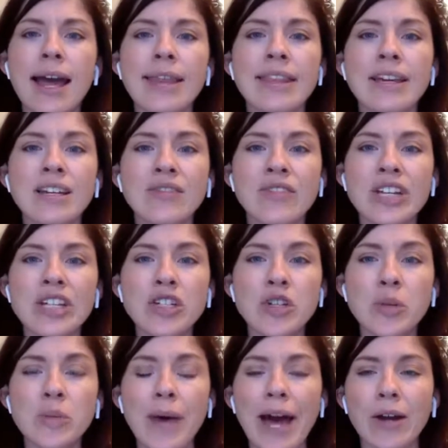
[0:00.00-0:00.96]
and the
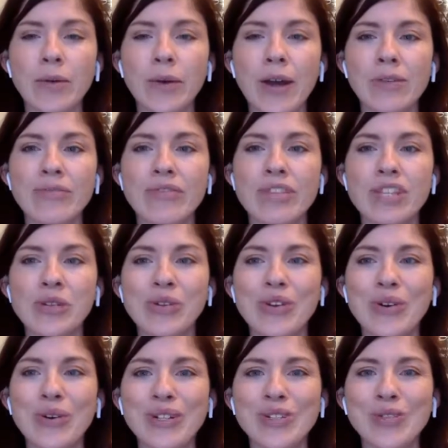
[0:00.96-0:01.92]
conventional background of the New
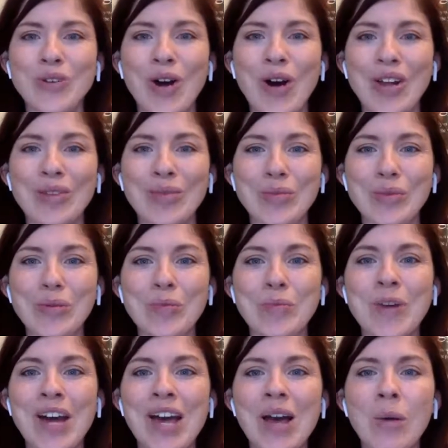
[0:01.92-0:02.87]
York drawing
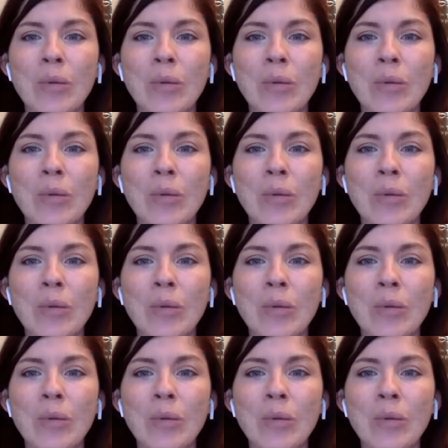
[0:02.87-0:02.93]
room,